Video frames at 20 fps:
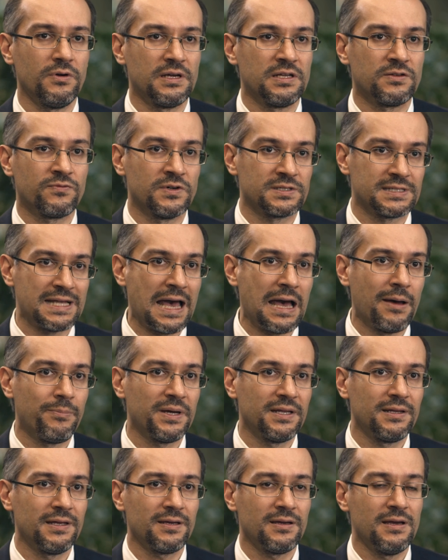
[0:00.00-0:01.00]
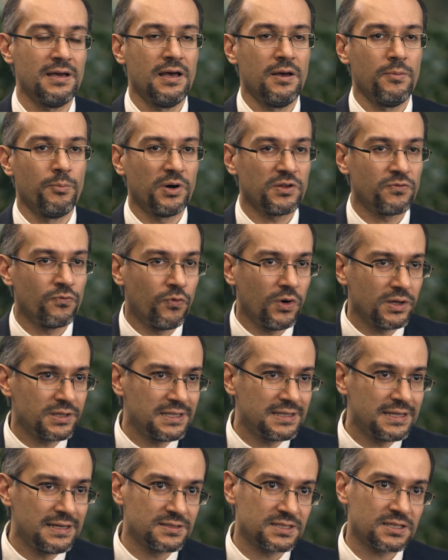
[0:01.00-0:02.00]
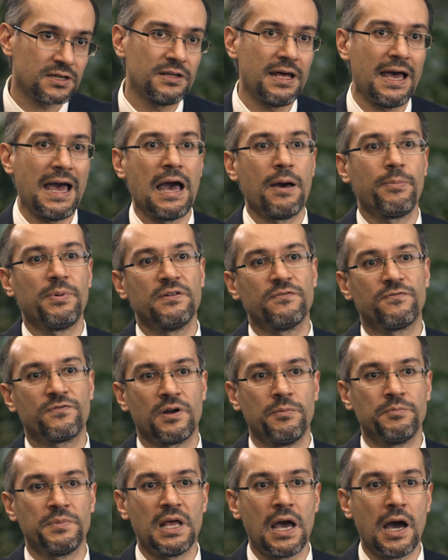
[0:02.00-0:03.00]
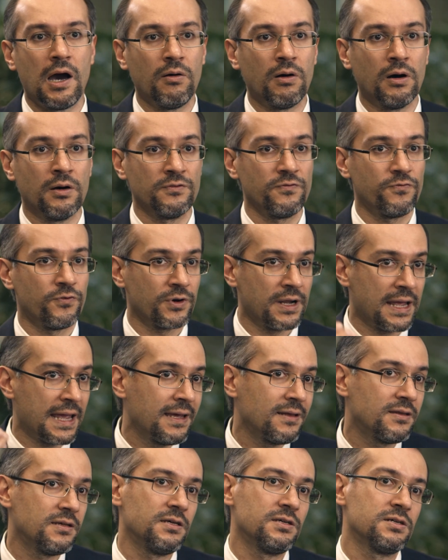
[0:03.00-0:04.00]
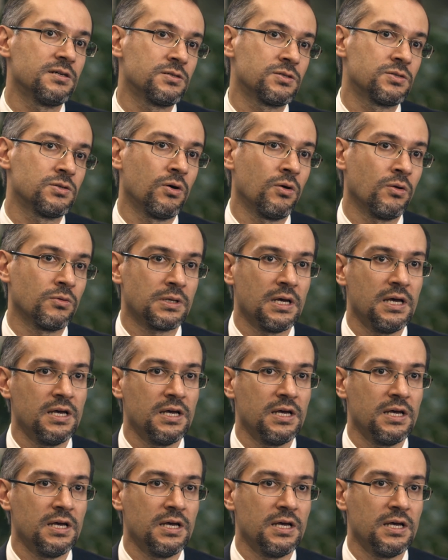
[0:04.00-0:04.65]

It was happening, but what is going to happen from now on for an 18 years old